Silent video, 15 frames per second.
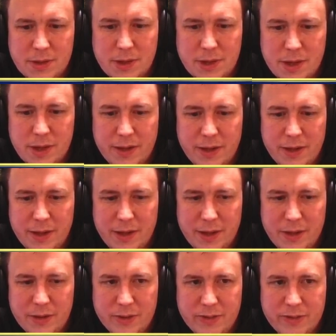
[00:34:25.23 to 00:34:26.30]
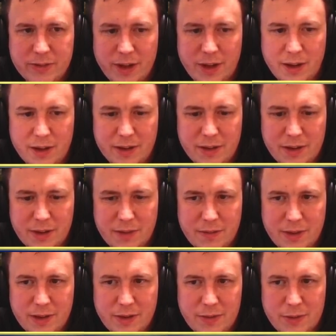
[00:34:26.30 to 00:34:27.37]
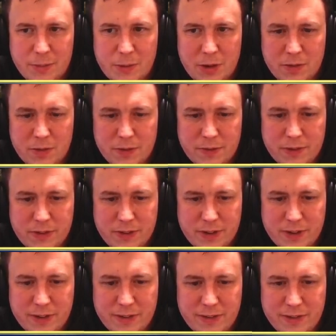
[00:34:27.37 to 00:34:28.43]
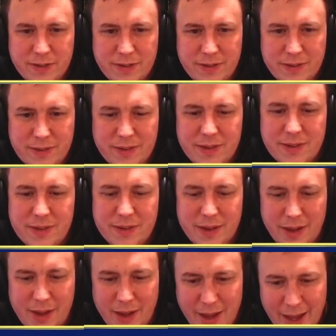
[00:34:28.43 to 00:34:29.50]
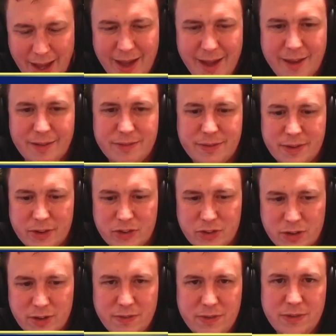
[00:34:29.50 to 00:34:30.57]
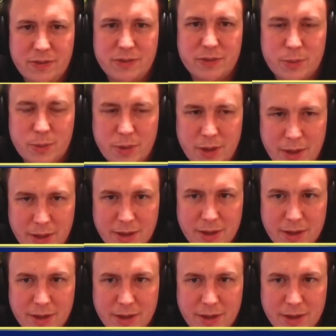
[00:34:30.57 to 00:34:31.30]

And then they got stuck. Have they got removal for Jarsyl? They have. I should have used Squee.